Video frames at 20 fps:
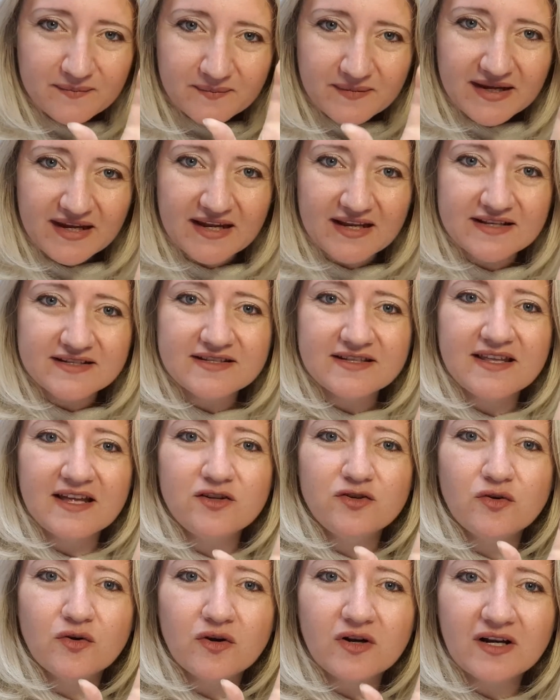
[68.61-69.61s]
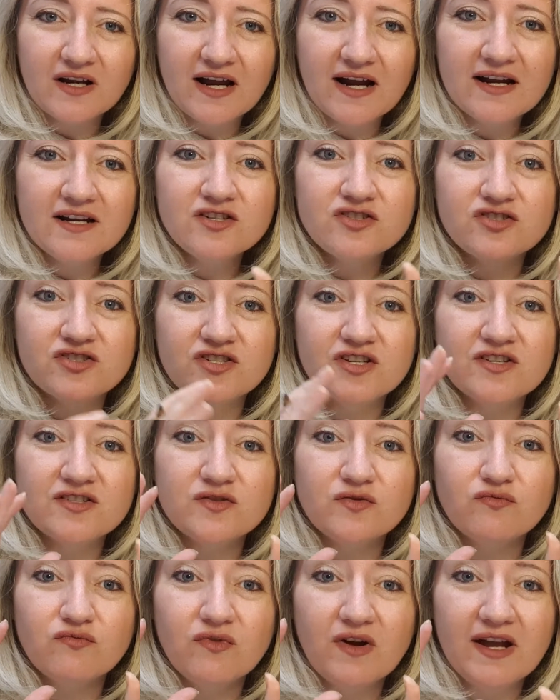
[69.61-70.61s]
means that your client
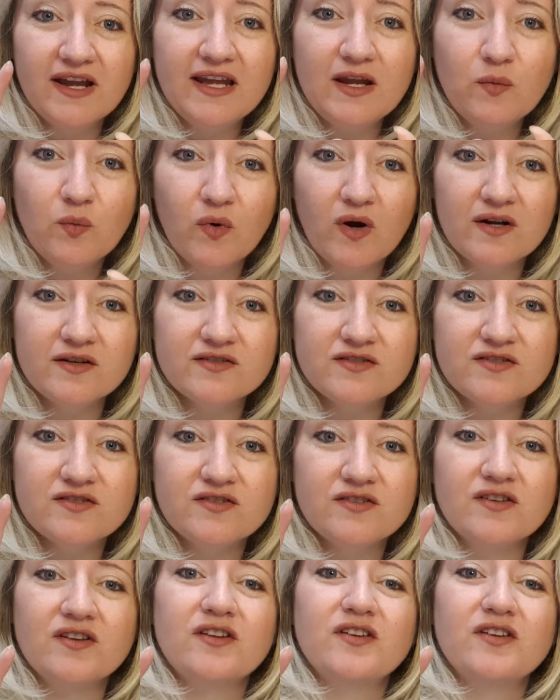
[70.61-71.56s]
just really wants